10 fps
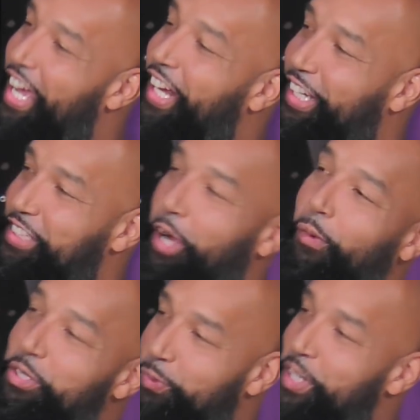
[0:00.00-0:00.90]
Because I
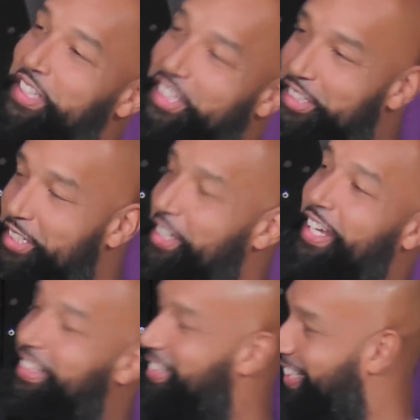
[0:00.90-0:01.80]
always wanted to get to the
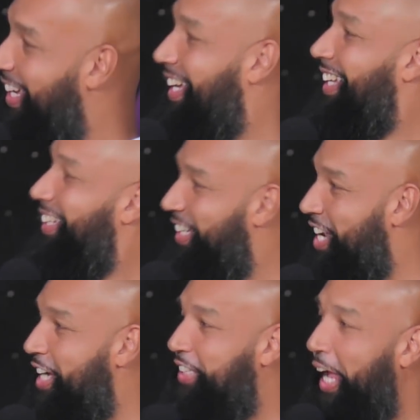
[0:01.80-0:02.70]
next
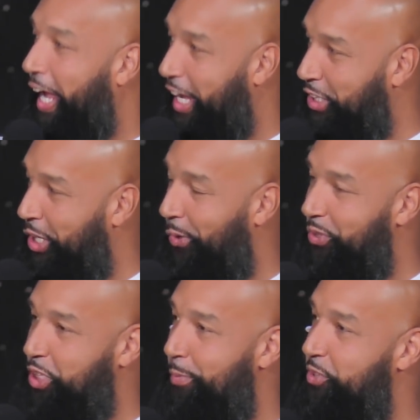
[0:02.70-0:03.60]
hand. You know,
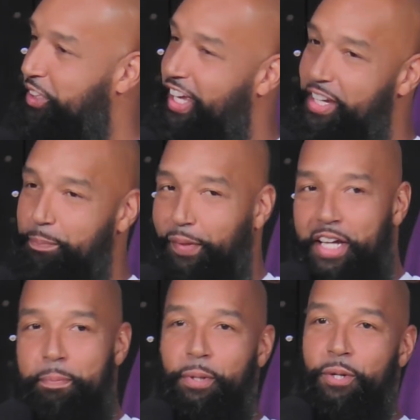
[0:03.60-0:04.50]
it's almost like
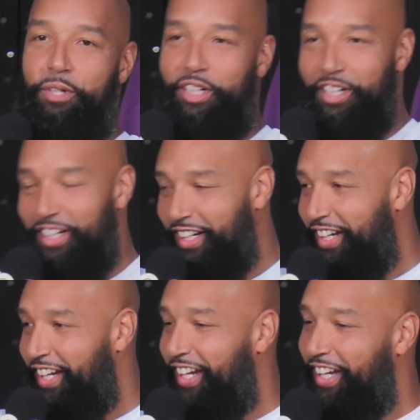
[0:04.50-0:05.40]
playing poker.
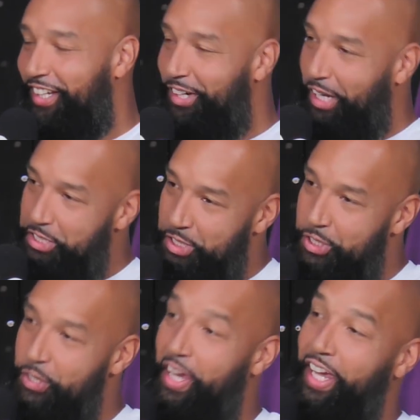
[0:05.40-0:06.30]
You know, they deal
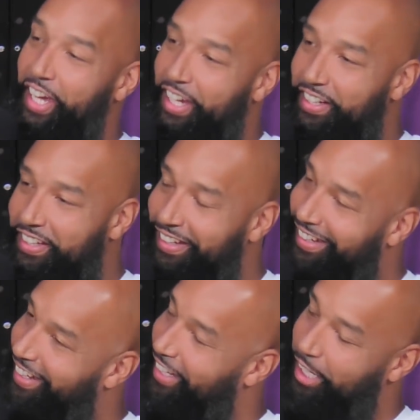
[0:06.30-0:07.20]
you a hand,
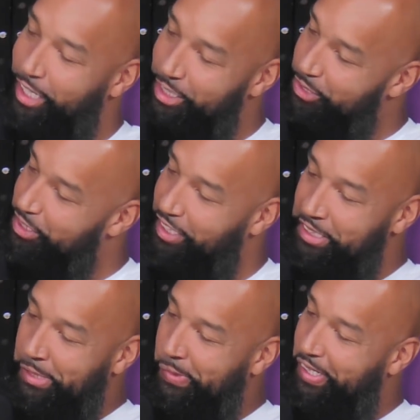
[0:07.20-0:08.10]
and you say, you
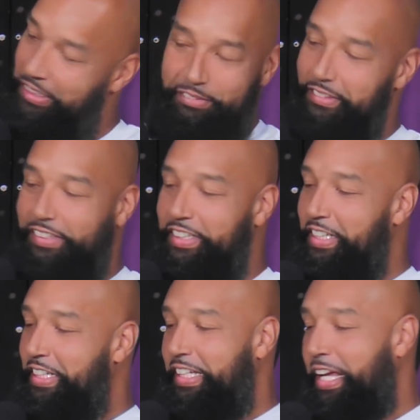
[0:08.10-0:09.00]
know what?
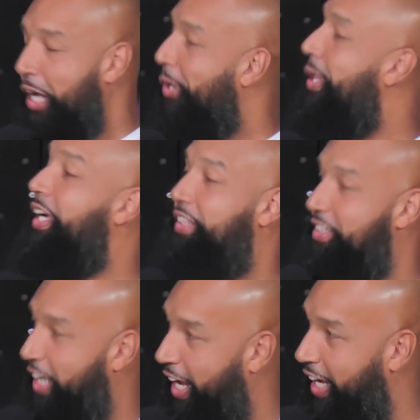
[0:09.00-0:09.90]
I don't like this
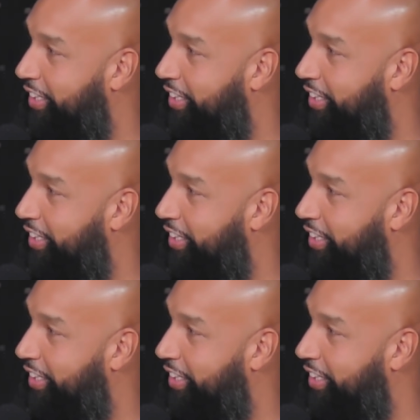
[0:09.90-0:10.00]
hand.